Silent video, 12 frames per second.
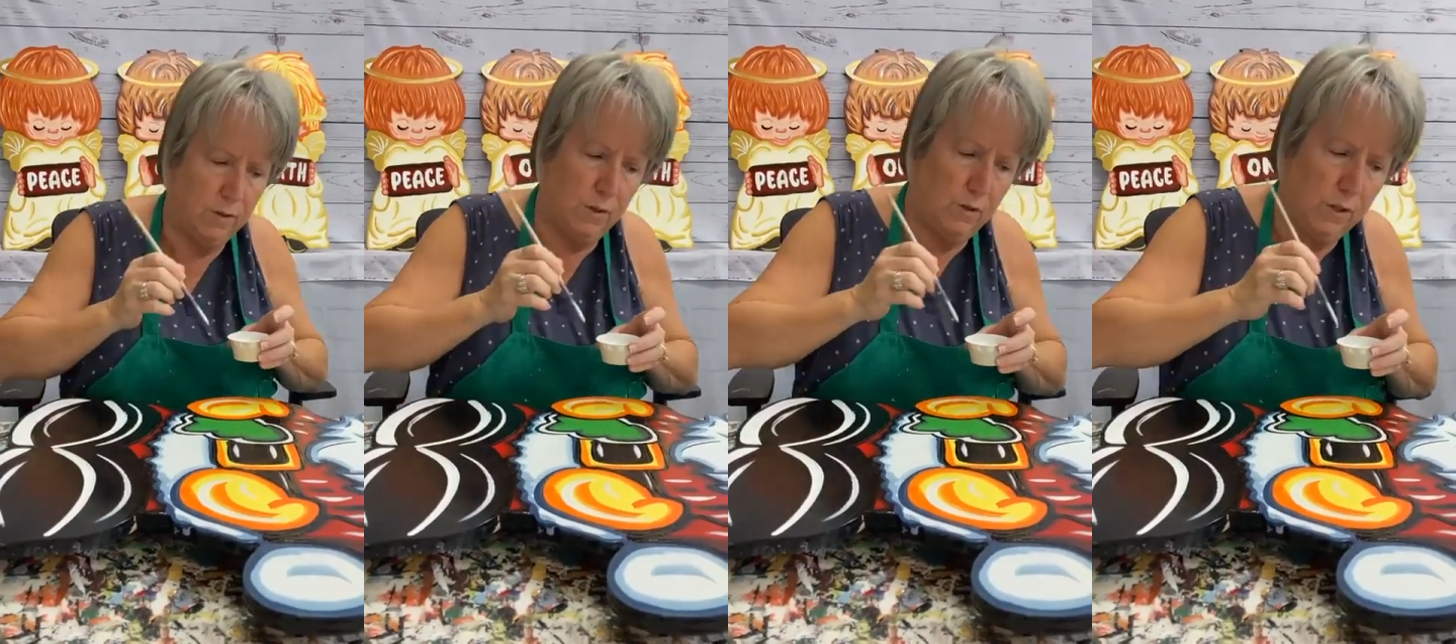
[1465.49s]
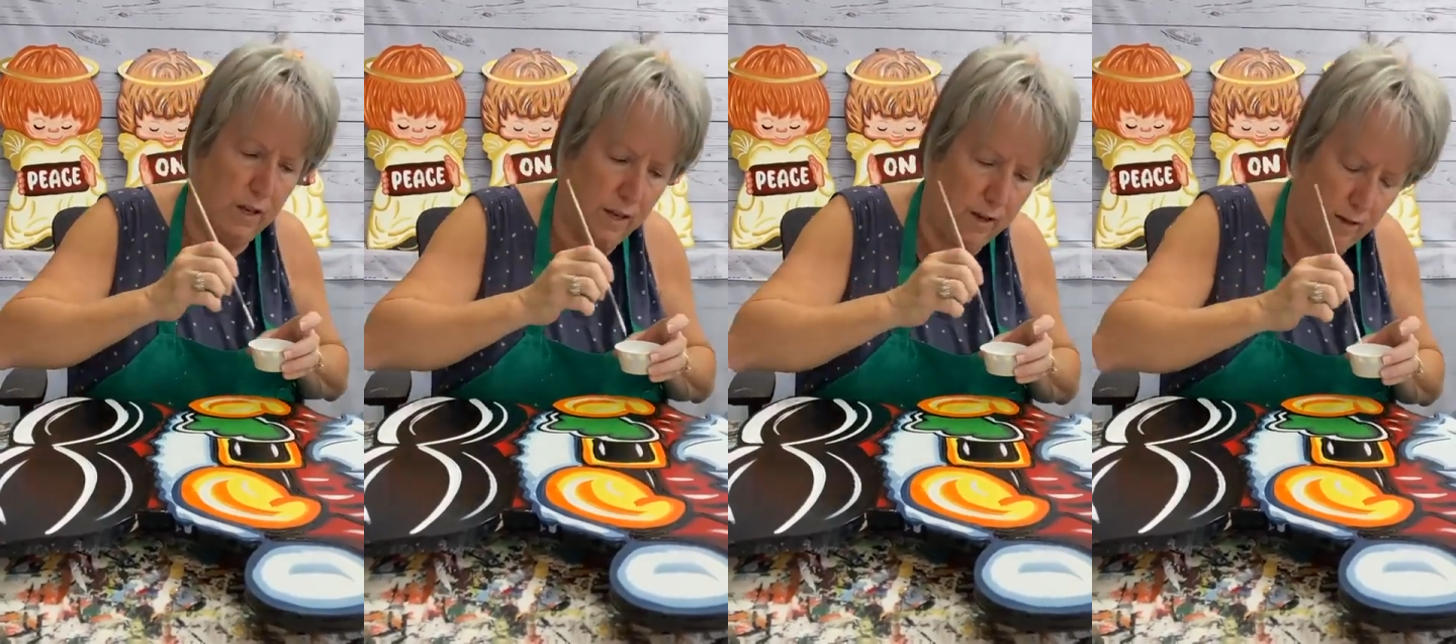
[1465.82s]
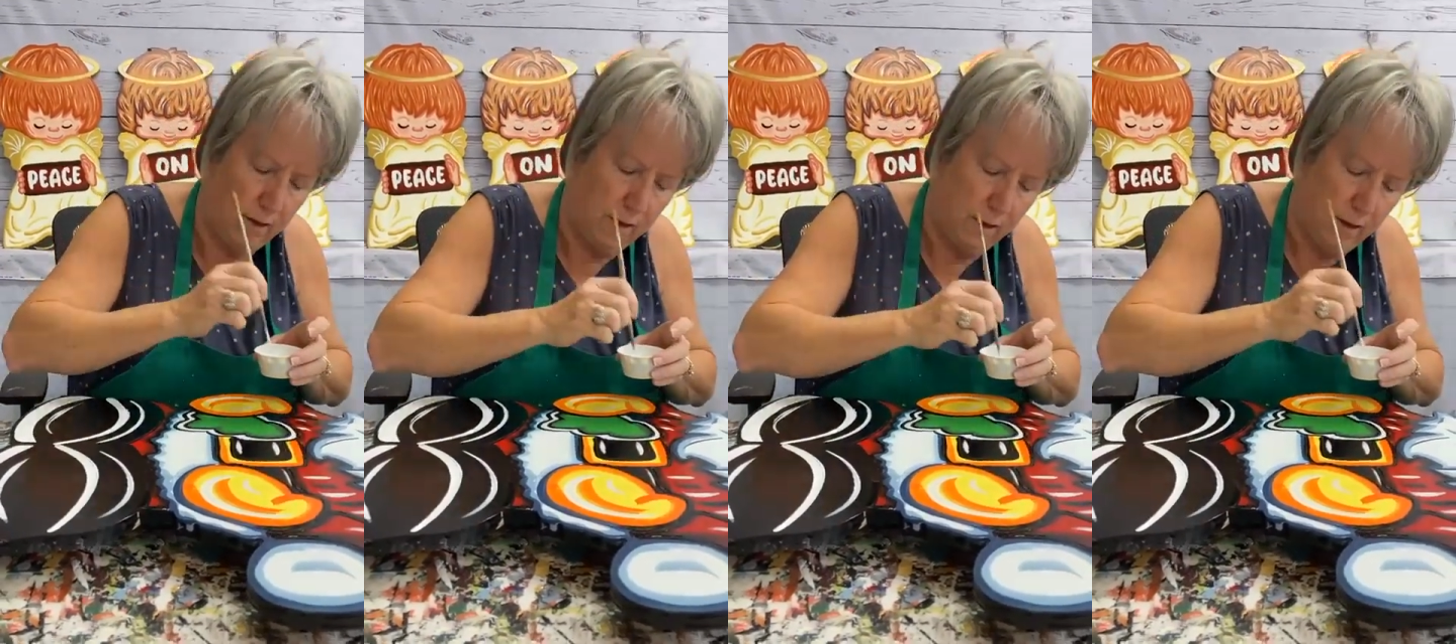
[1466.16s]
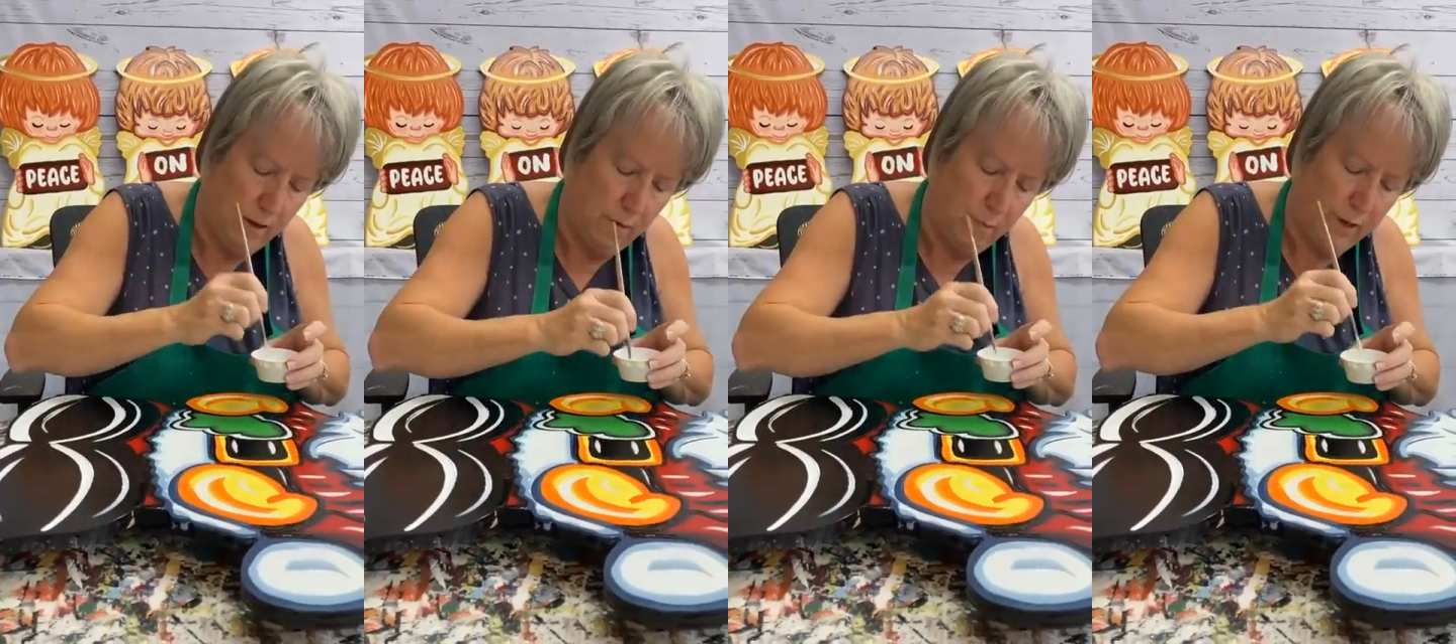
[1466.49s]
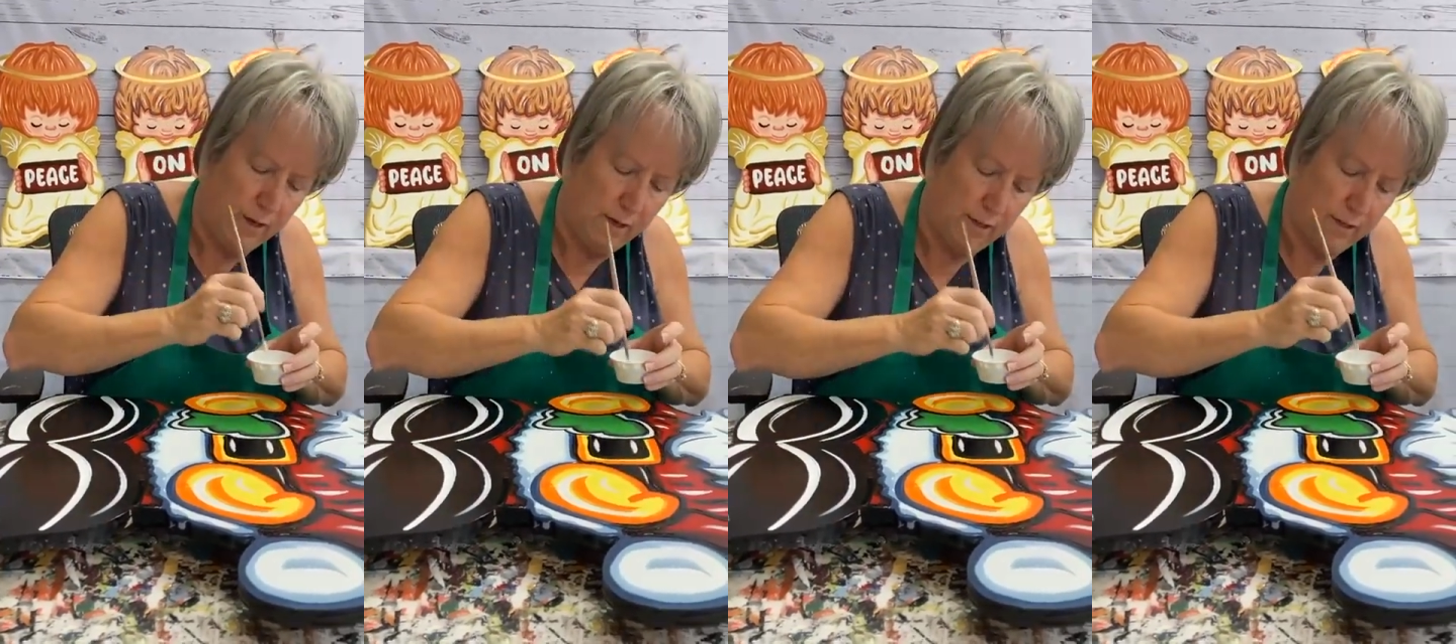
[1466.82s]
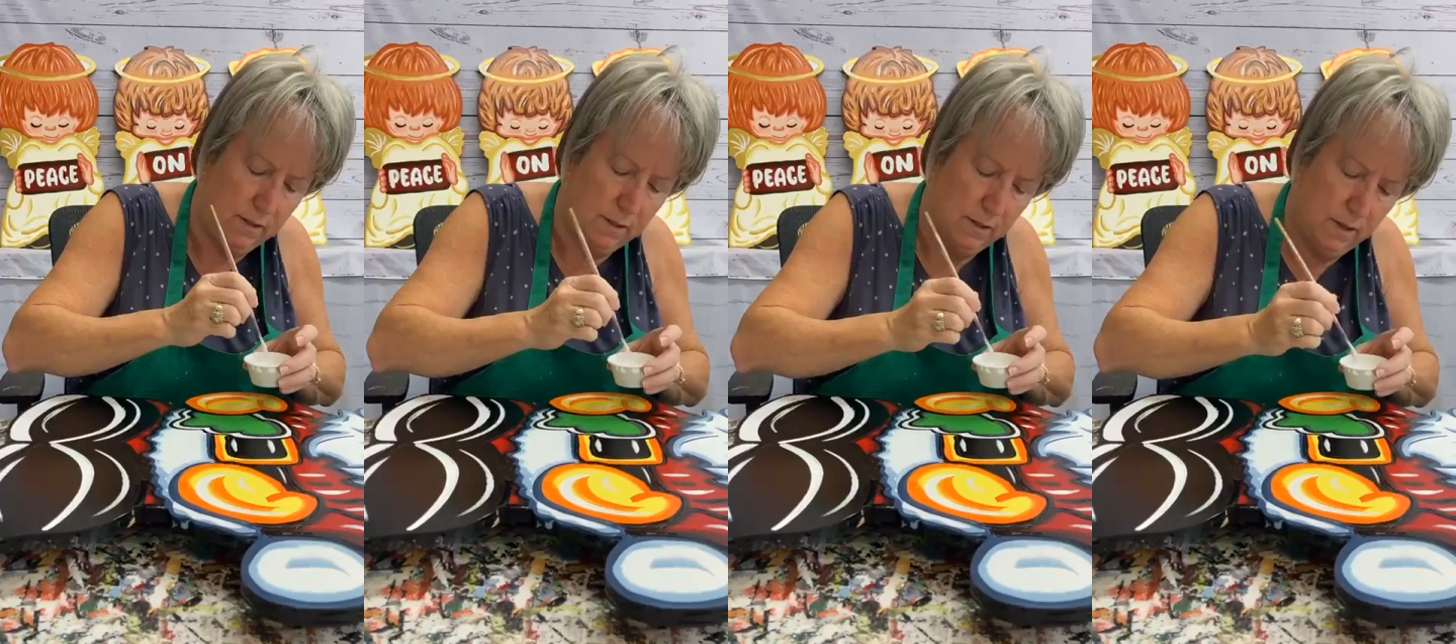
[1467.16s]
so sad,
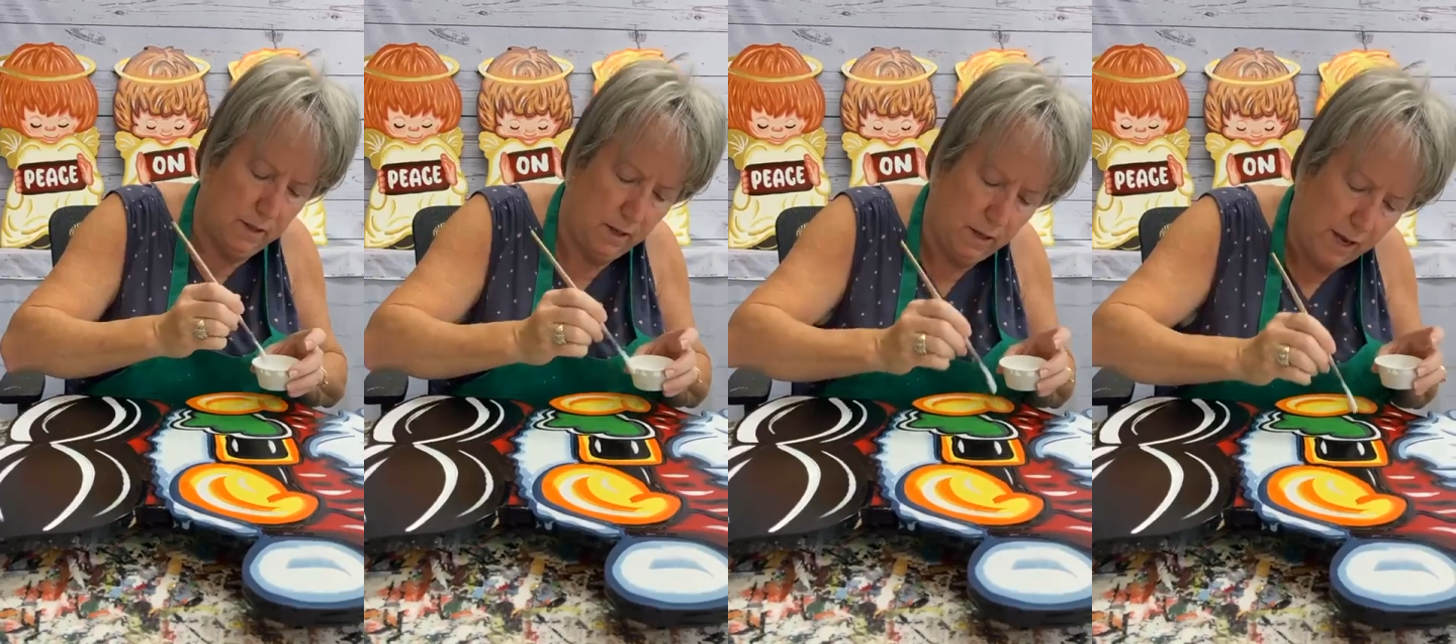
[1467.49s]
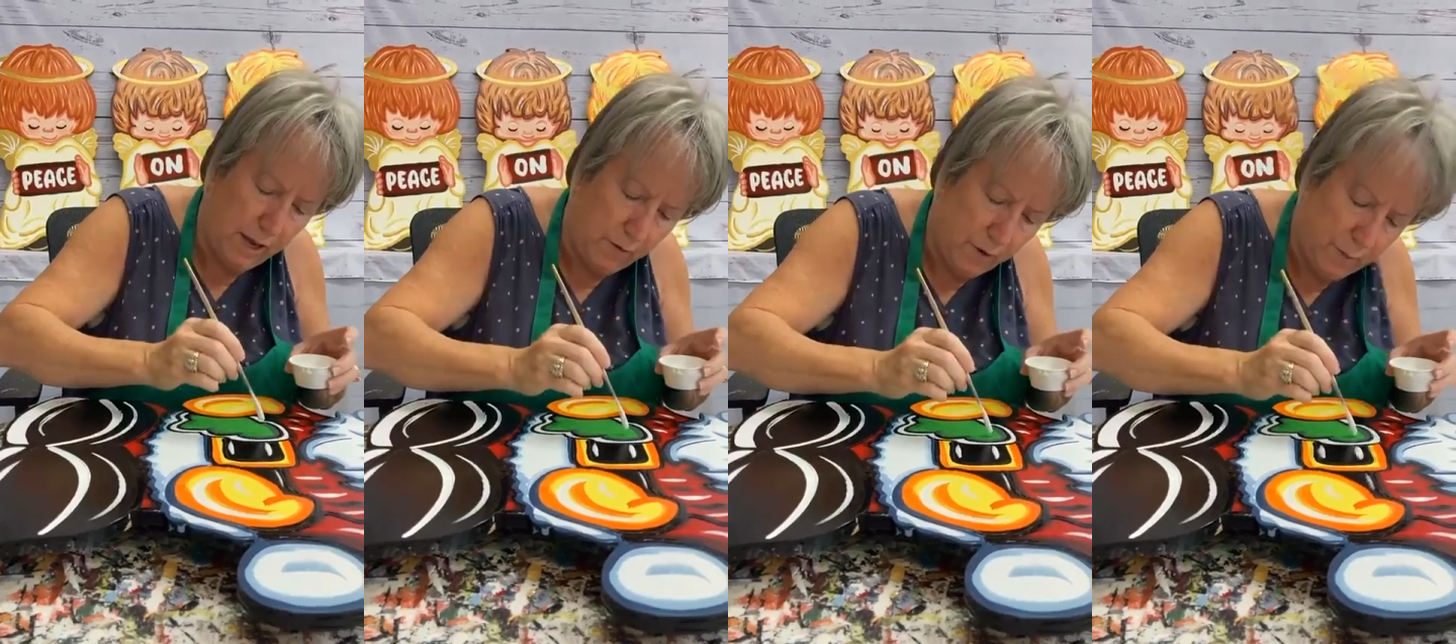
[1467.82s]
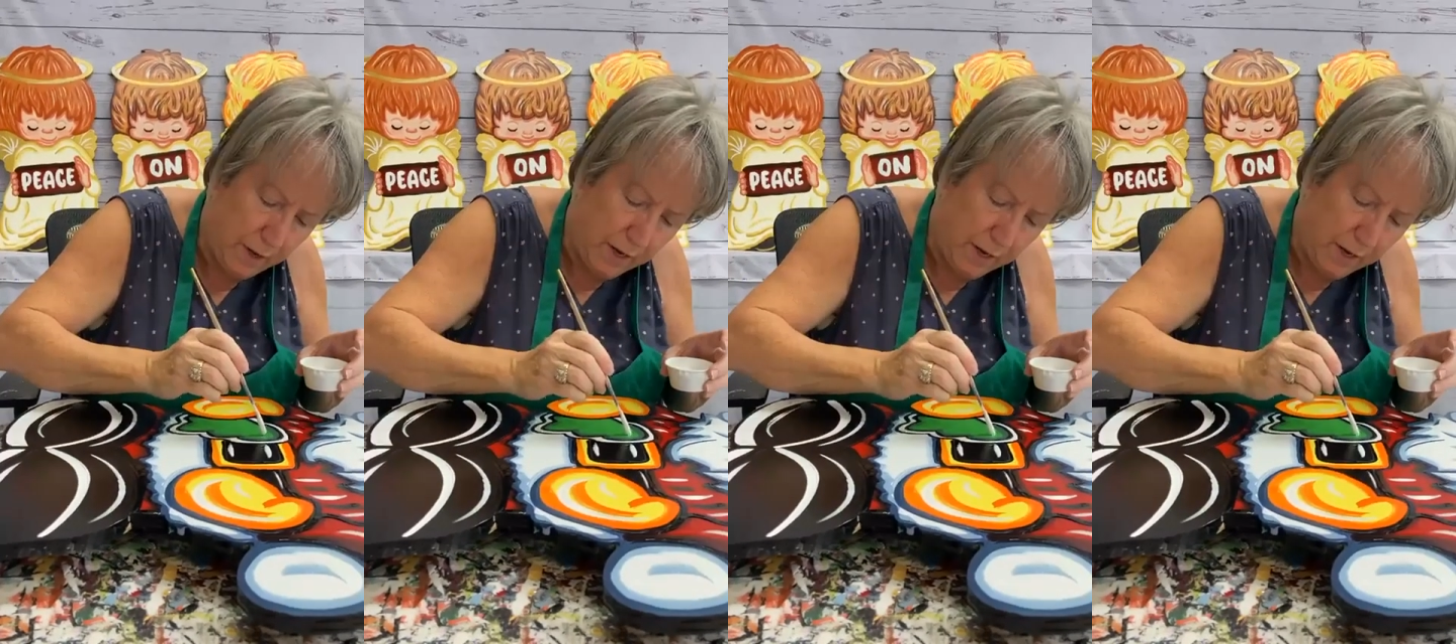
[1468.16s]
because everybody